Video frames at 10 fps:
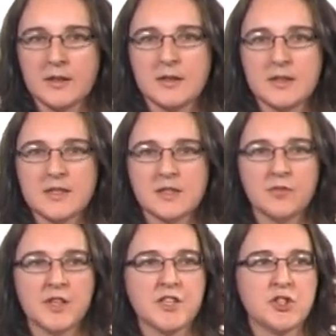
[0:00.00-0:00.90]
these
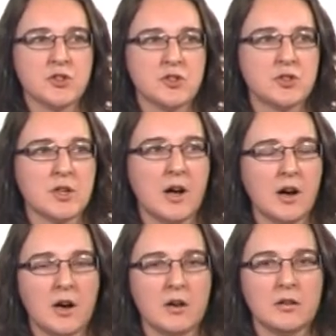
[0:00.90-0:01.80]
definitions
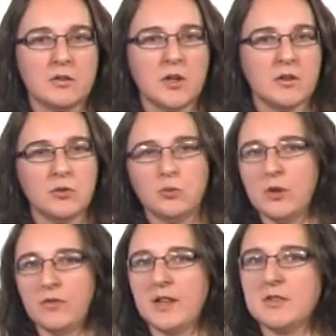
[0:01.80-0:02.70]
are, and you will
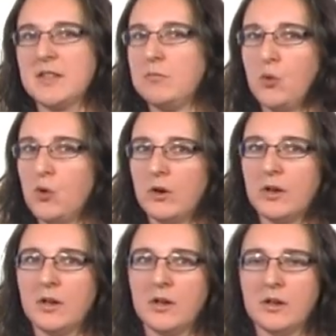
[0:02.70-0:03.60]
find some more
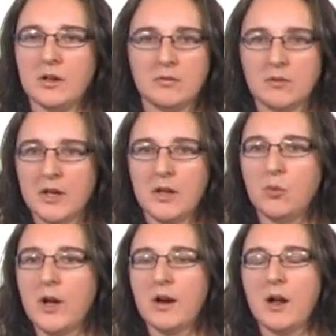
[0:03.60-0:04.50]

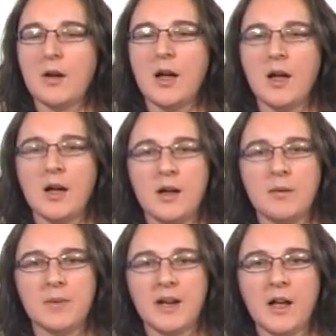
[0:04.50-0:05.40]
anywhere,
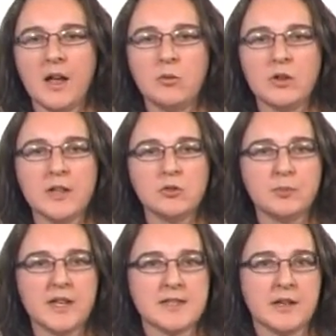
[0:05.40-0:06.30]
but I would like to
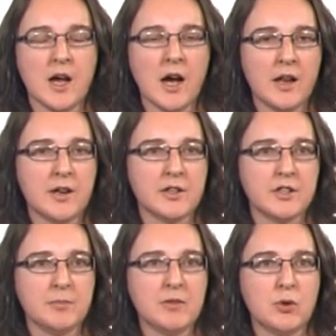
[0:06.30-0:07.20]
place an
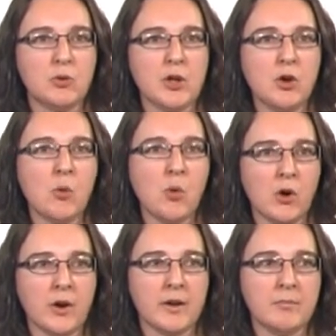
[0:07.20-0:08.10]
alert before we go
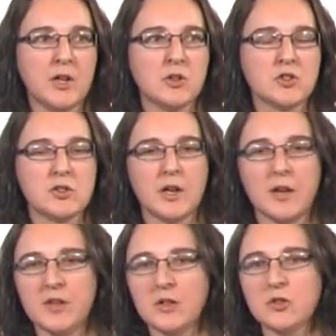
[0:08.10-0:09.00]
on, because there
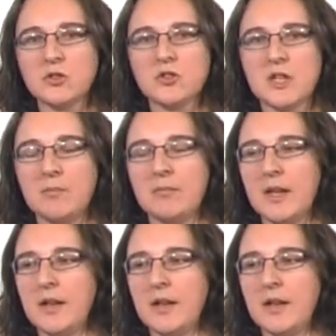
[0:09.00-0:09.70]
have been also some